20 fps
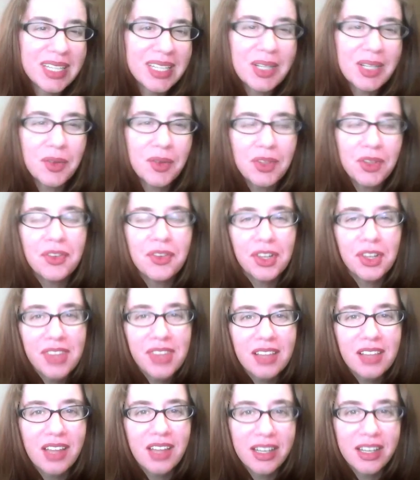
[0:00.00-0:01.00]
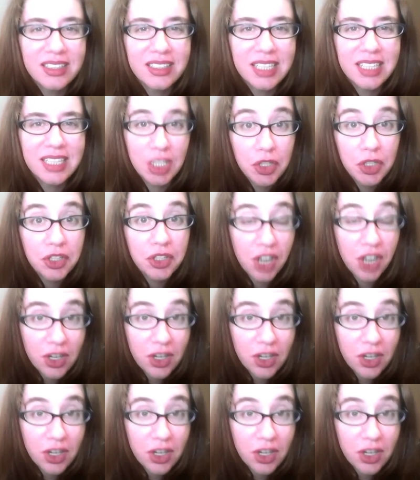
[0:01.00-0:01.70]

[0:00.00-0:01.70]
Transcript: You've heard that line, kill your